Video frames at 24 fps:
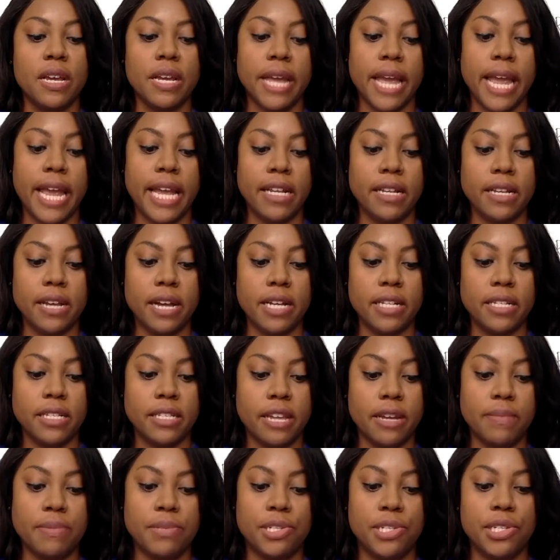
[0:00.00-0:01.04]
Okay,
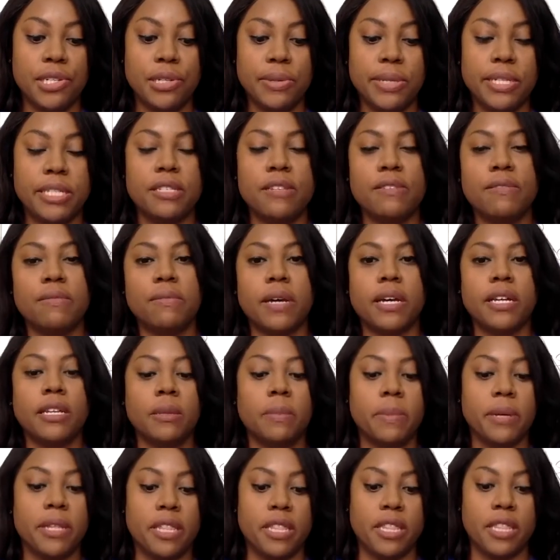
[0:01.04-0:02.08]
step two is
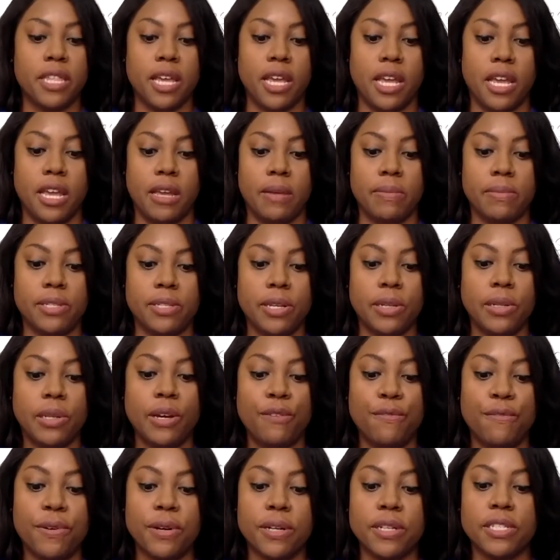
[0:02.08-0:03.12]
develop a theme. So
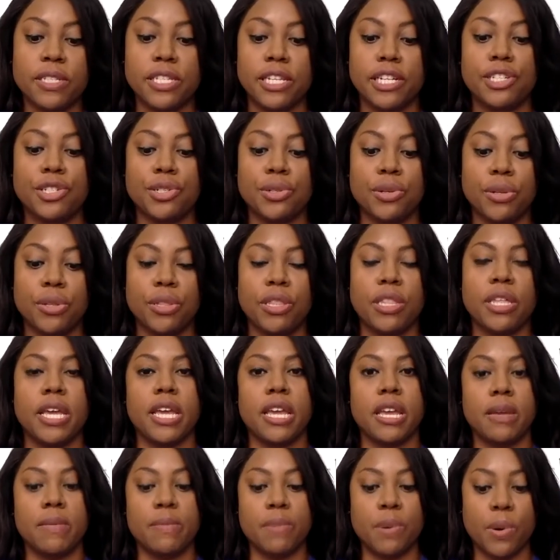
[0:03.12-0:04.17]
look for a central
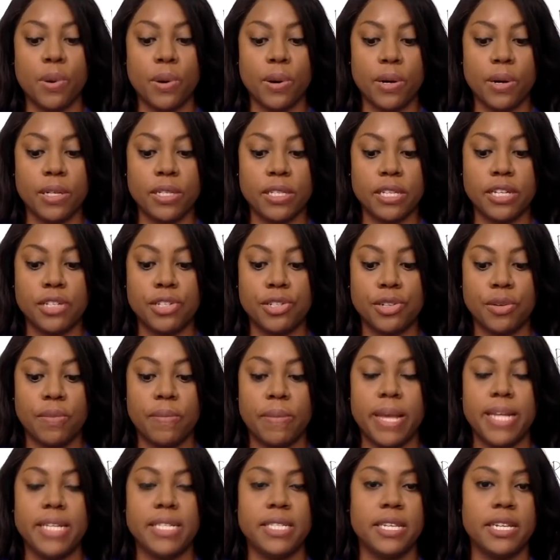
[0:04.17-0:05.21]
theme or central
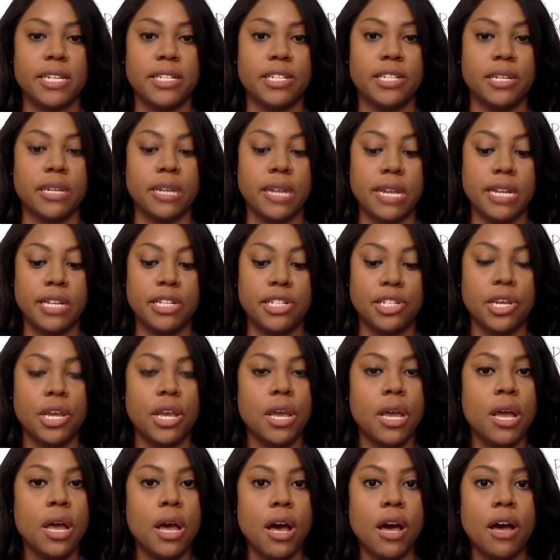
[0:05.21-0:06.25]
message in each
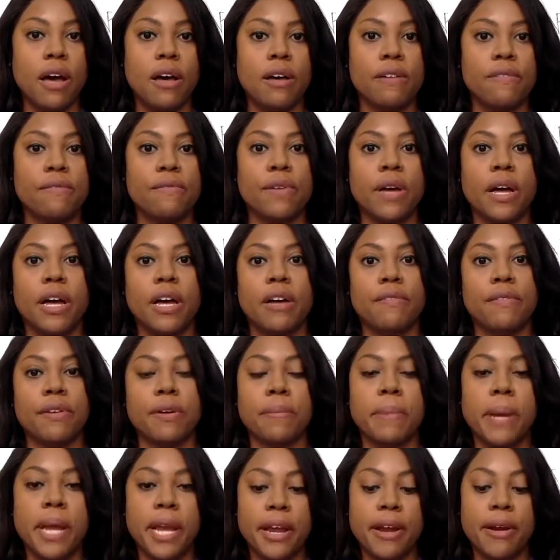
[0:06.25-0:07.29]
of your
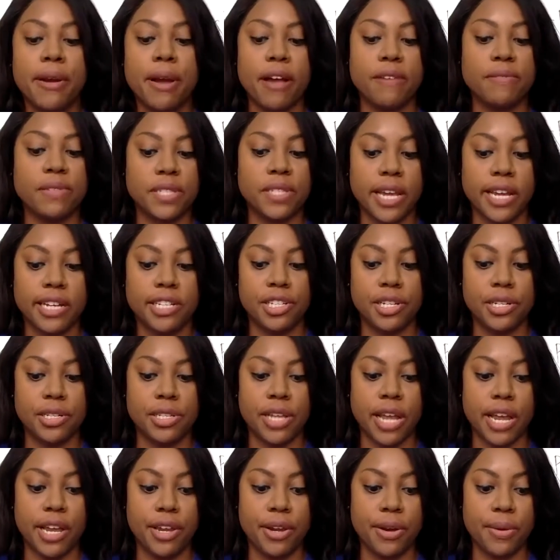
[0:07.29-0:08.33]
paragraph sections
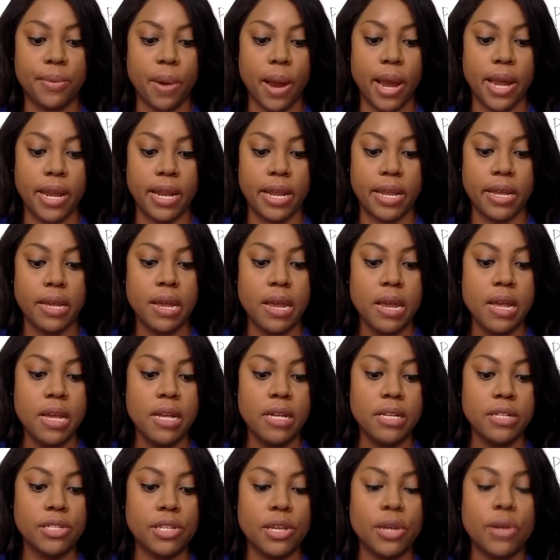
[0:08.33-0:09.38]
that you're writing.
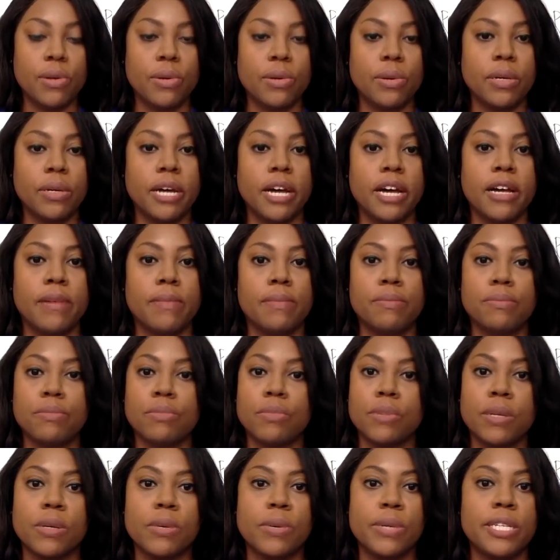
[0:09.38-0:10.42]
So
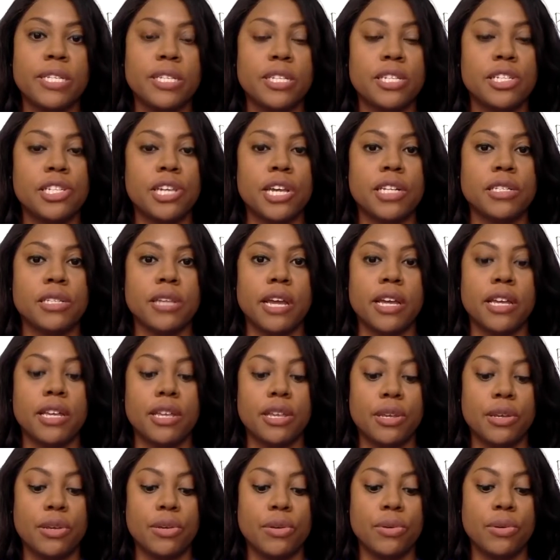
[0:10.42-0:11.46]
we suggest that
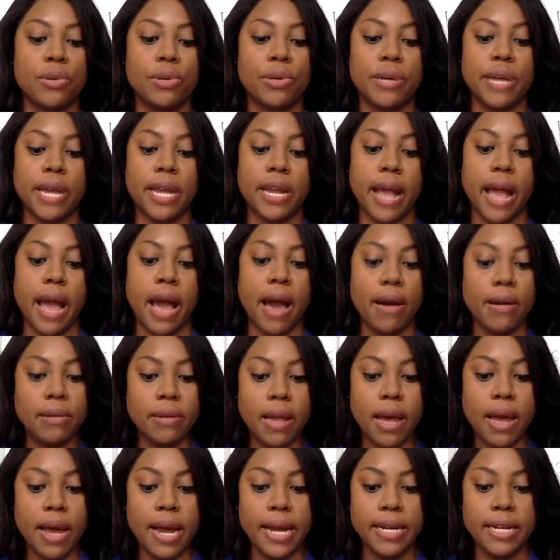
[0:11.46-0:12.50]
you create an
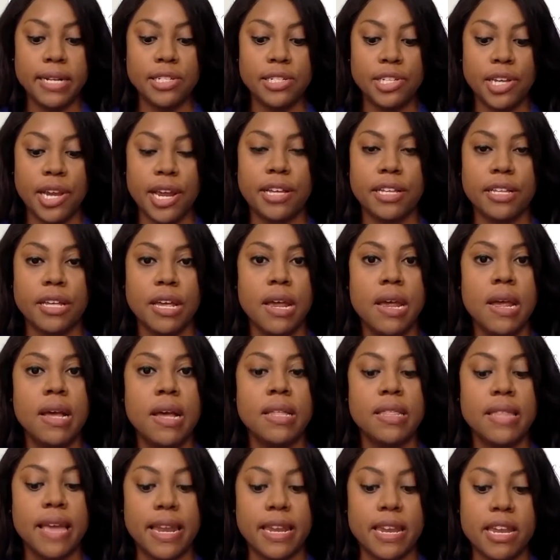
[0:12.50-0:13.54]
outline and check
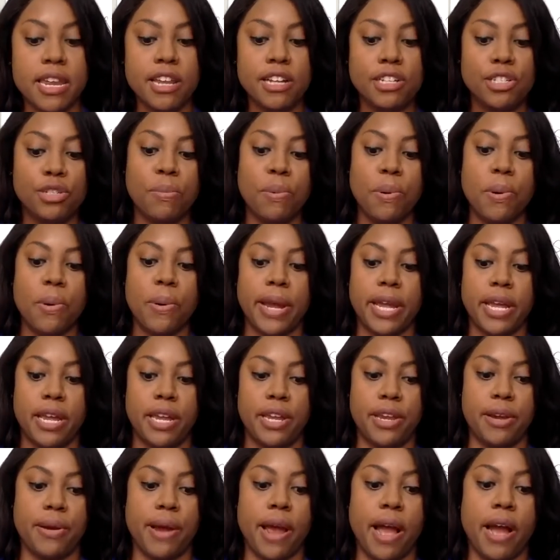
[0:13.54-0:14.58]
that each point in
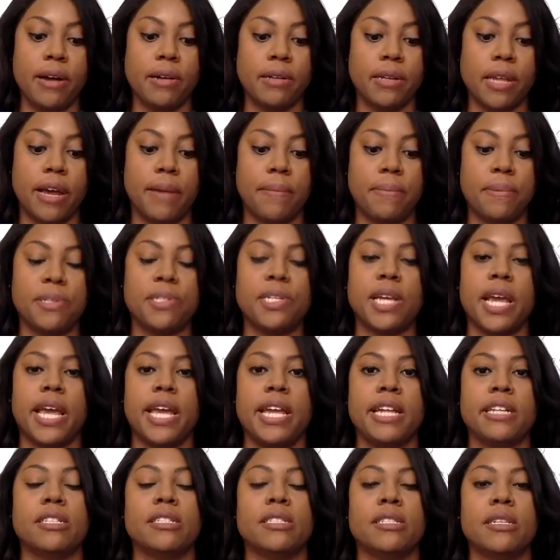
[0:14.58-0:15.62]
your outline
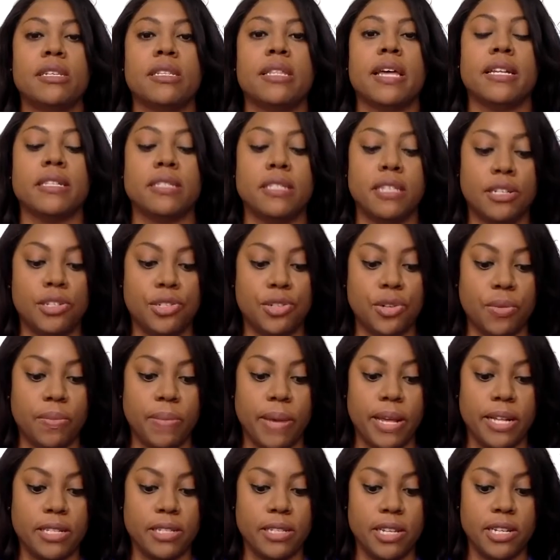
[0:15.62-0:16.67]
pertains to that central
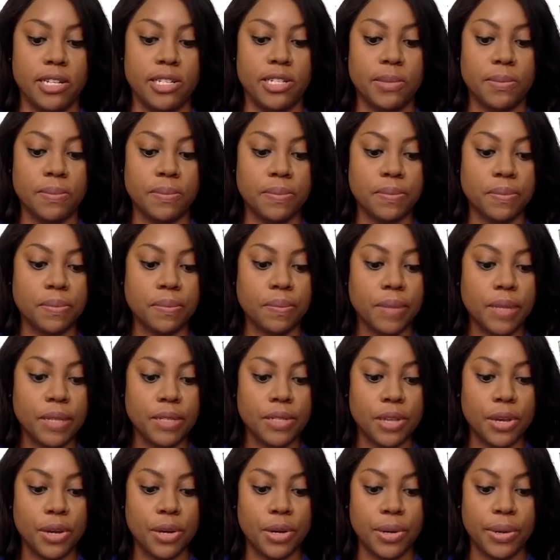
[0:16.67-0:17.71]
message.
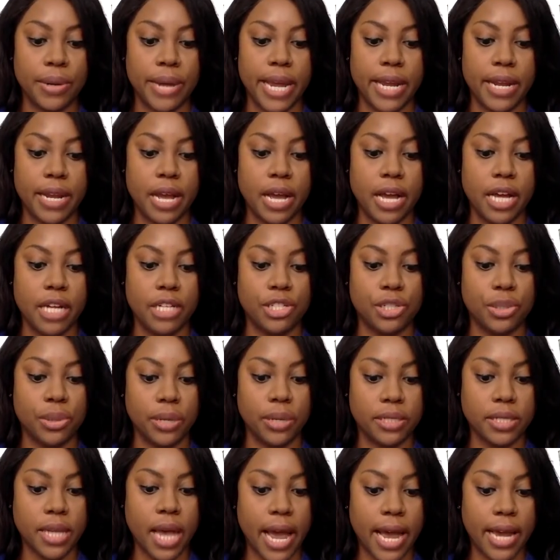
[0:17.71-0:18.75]
So create a
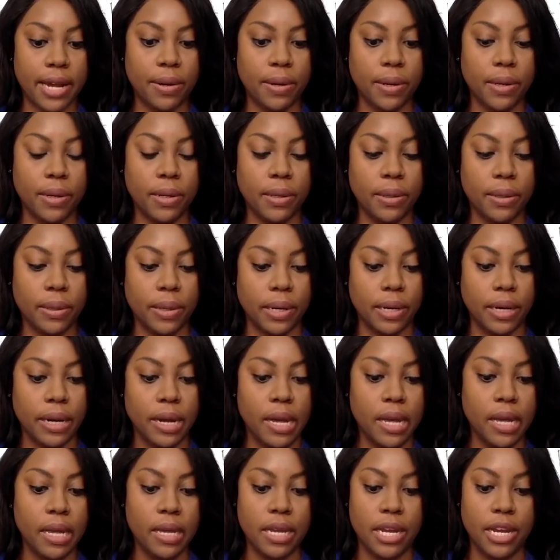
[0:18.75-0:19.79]
short title or,
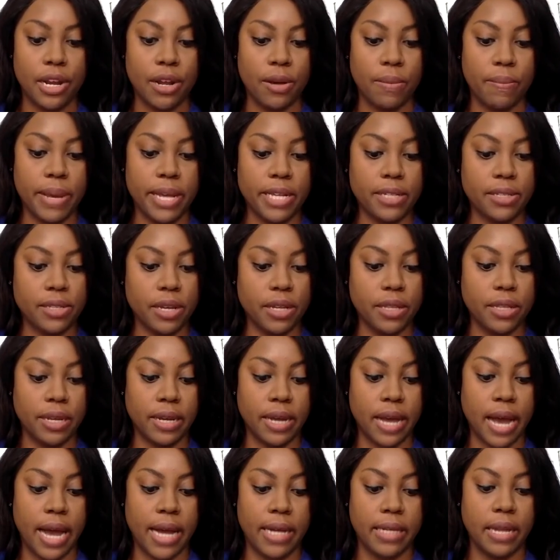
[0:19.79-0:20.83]
based on the
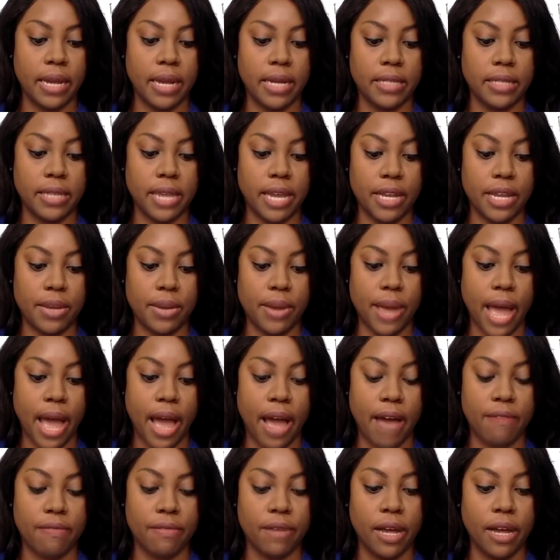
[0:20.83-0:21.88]
guidelines that you
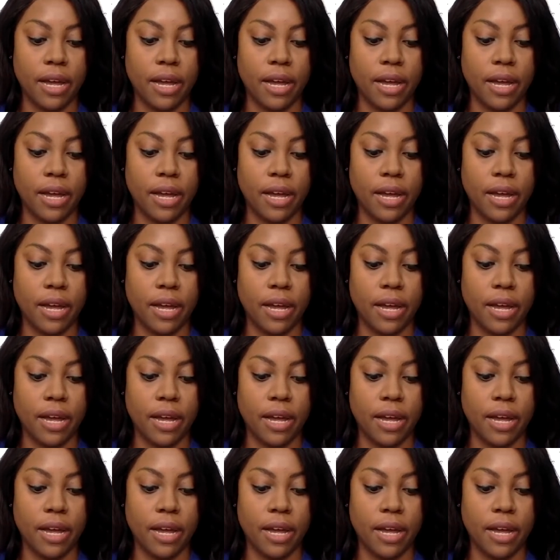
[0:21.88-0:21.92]
have,